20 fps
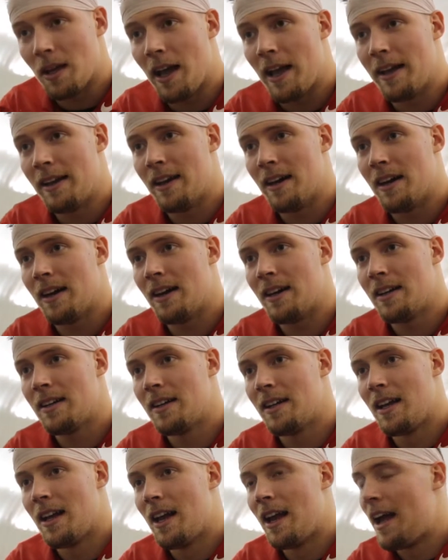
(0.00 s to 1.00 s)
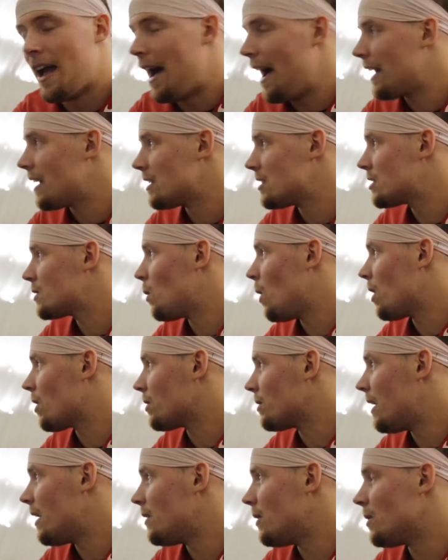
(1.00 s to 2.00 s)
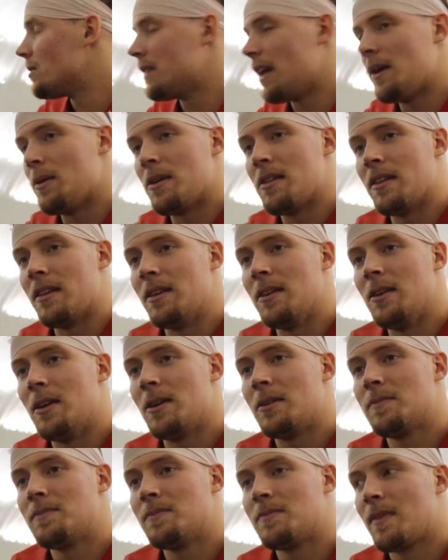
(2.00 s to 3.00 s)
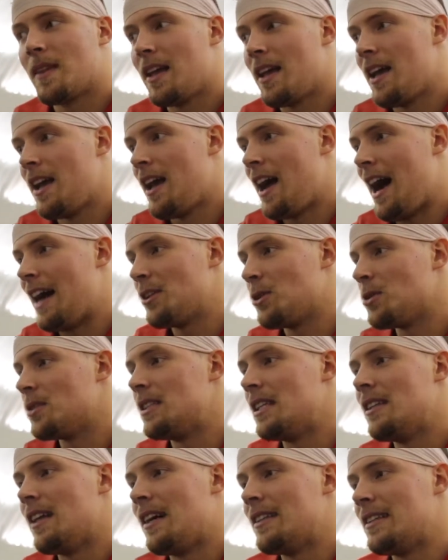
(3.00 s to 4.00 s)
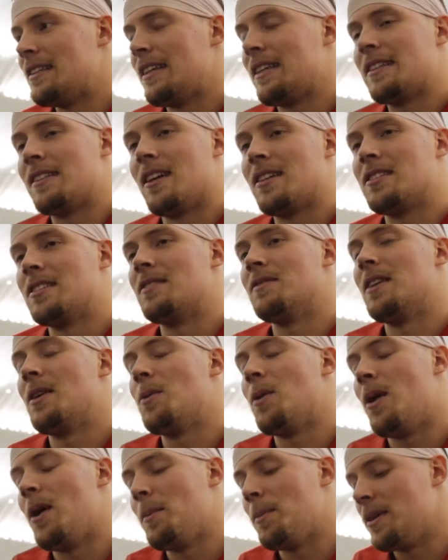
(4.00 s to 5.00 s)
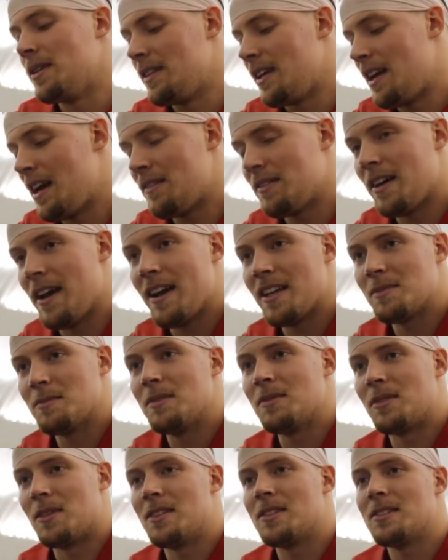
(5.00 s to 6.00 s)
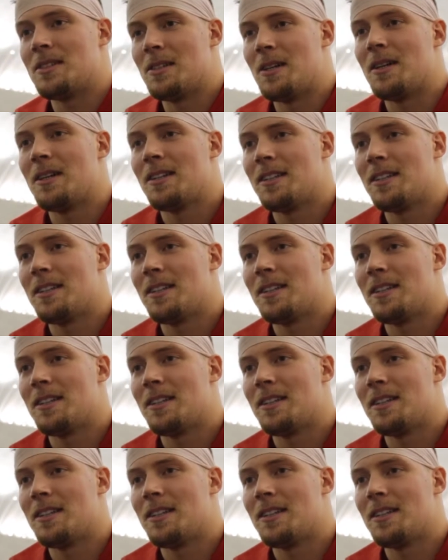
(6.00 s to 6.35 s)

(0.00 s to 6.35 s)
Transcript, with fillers: And, you can't uh, beat that. I could just walk around all day with it. You know. I told the D line that they could touch it if they want, but they'd have to ask me first. You know?